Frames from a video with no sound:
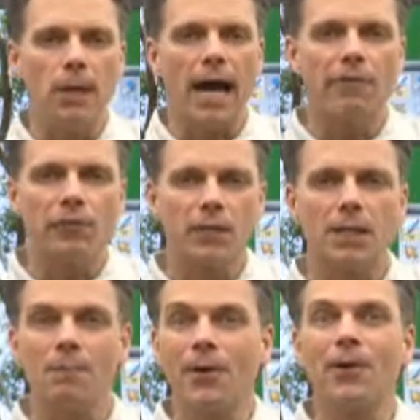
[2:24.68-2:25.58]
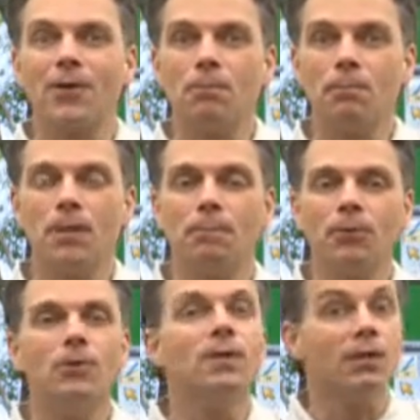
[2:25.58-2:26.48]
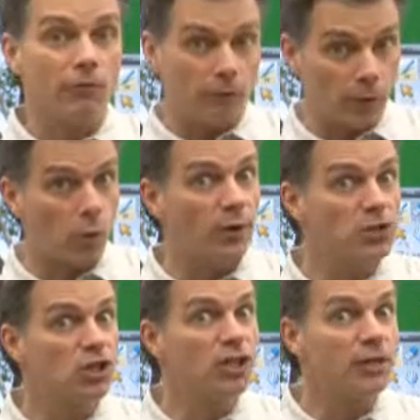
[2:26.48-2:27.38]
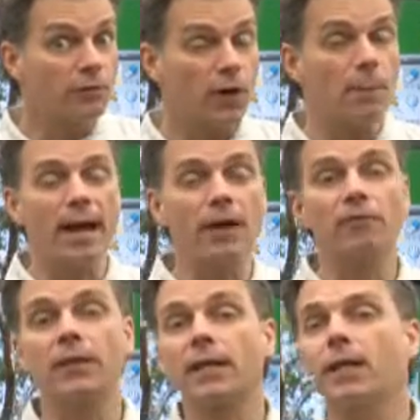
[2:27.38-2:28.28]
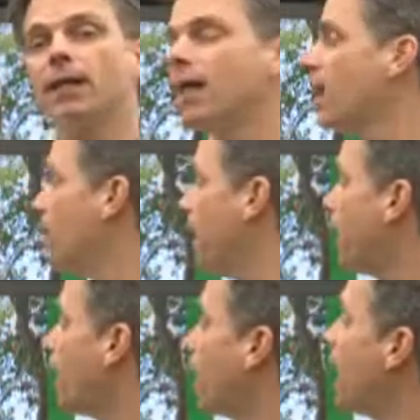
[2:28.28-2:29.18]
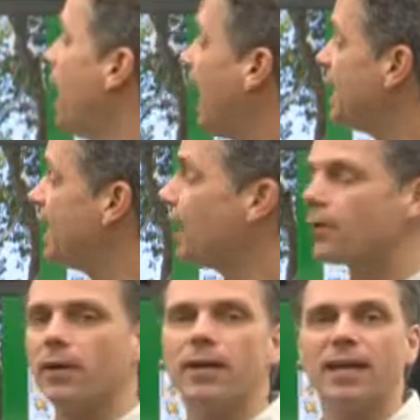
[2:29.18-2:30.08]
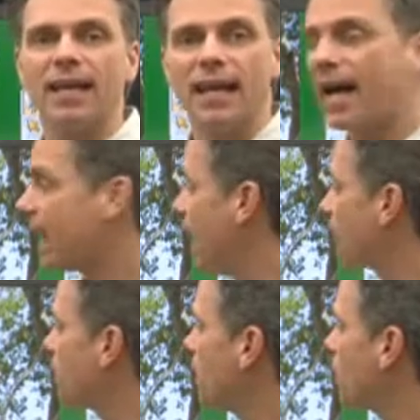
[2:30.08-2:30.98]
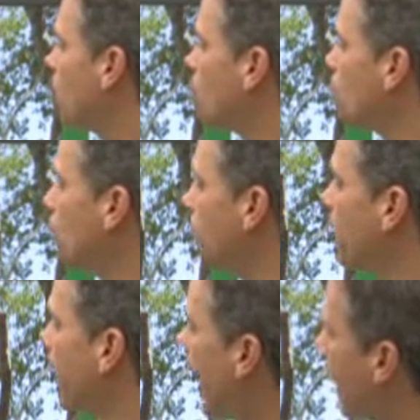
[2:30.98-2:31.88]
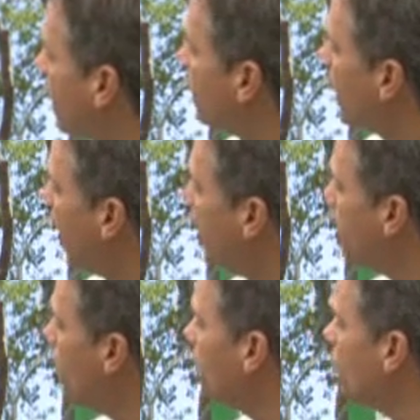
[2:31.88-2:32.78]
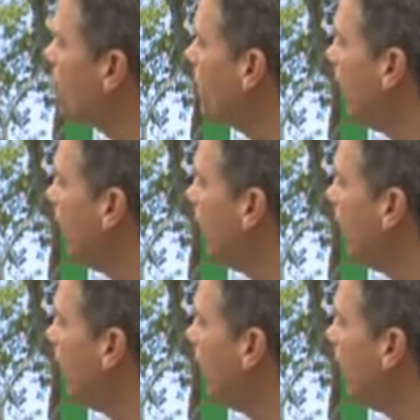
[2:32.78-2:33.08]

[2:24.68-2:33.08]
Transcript: African American people, originally from Africa, they are another ethnic group. And anybody from